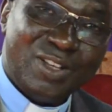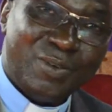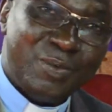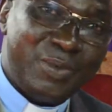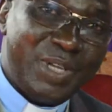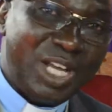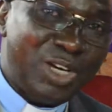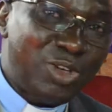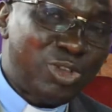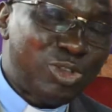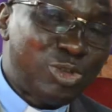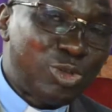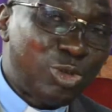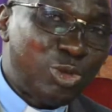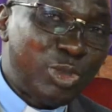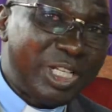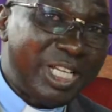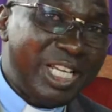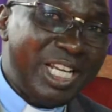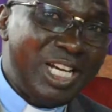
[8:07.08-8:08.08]
we are not
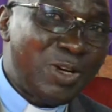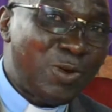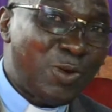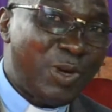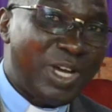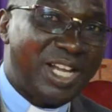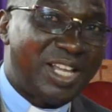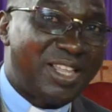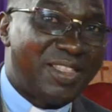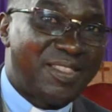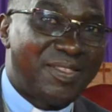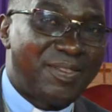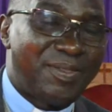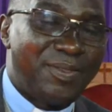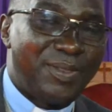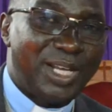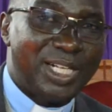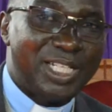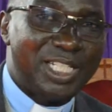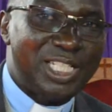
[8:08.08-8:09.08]
told anywhere
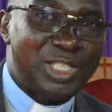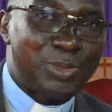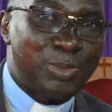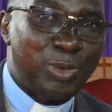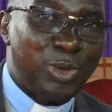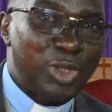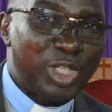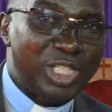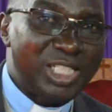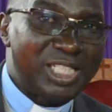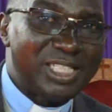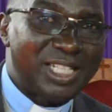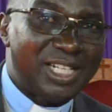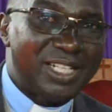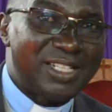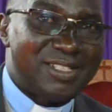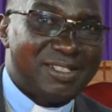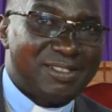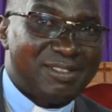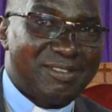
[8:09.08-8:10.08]
that he spoke in
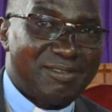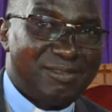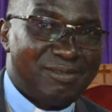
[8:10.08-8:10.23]
tongues.